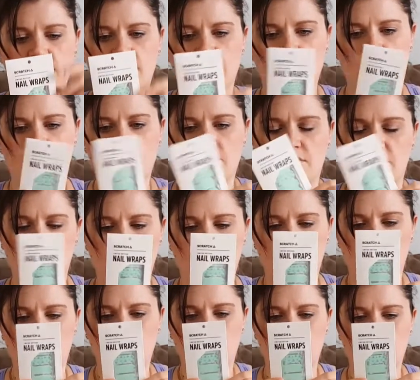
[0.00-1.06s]
Good to put
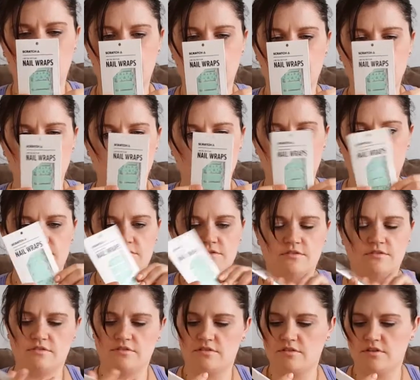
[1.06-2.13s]
on.
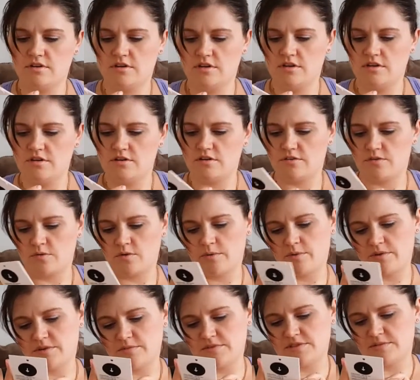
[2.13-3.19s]
You don't have to worry
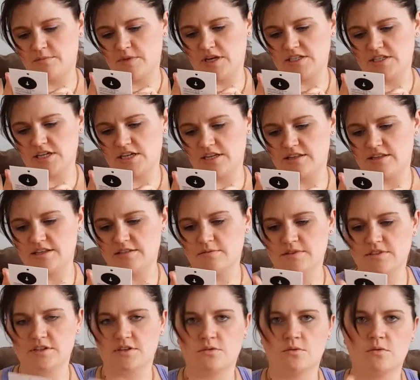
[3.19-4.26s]
about them smudging. These
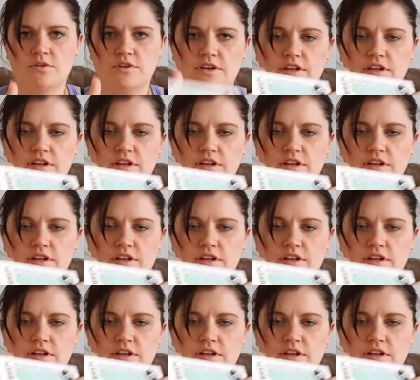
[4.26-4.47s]
ones are cool.